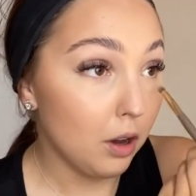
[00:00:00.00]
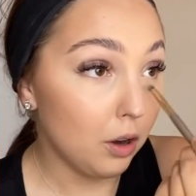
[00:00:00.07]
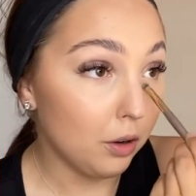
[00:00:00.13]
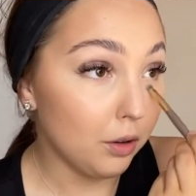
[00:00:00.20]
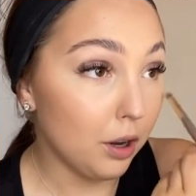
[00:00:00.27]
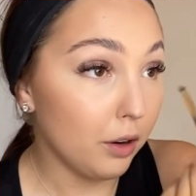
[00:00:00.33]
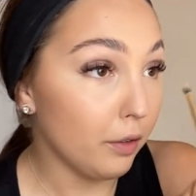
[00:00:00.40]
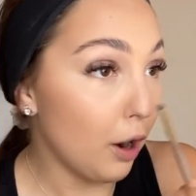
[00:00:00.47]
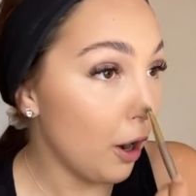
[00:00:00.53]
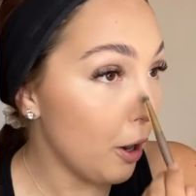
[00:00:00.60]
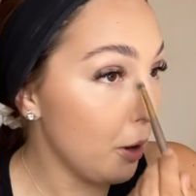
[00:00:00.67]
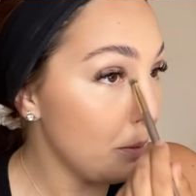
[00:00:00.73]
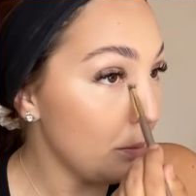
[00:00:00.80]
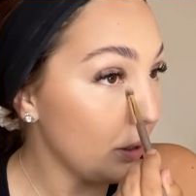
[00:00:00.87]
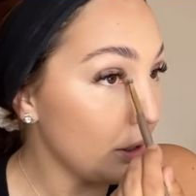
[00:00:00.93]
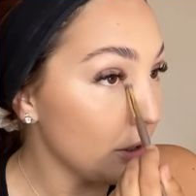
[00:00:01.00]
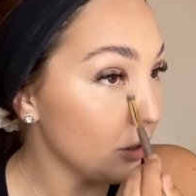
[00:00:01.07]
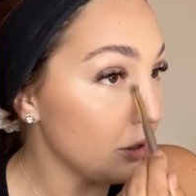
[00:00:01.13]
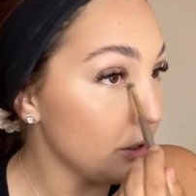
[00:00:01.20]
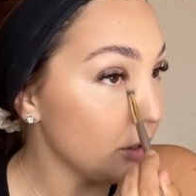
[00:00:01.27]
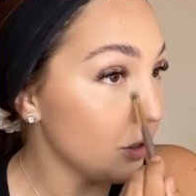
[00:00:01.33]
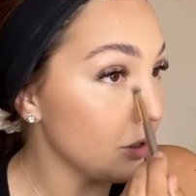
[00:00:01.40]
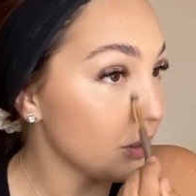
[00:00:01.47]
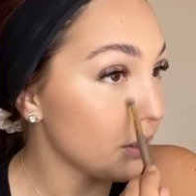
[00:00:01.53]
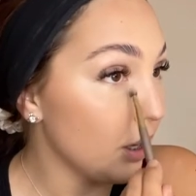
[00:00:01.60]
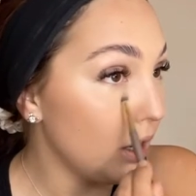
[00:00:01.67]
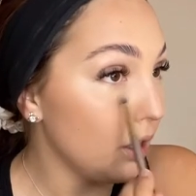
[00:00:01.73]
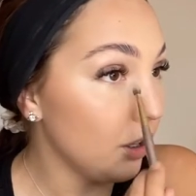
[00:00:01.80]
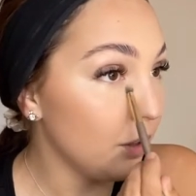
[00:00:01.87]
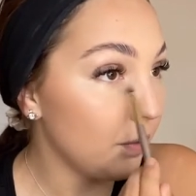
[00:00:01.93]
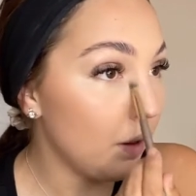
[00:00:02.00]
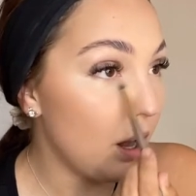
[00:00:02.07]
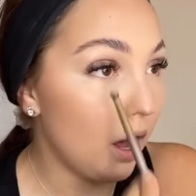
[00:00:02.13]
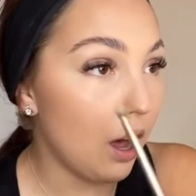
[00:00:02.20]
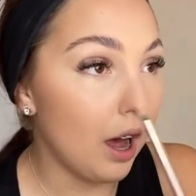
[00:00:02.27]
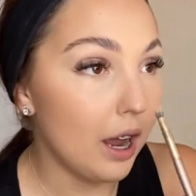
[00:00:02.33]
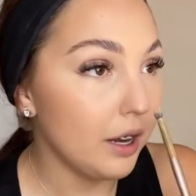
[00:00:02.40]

her own, because I love her,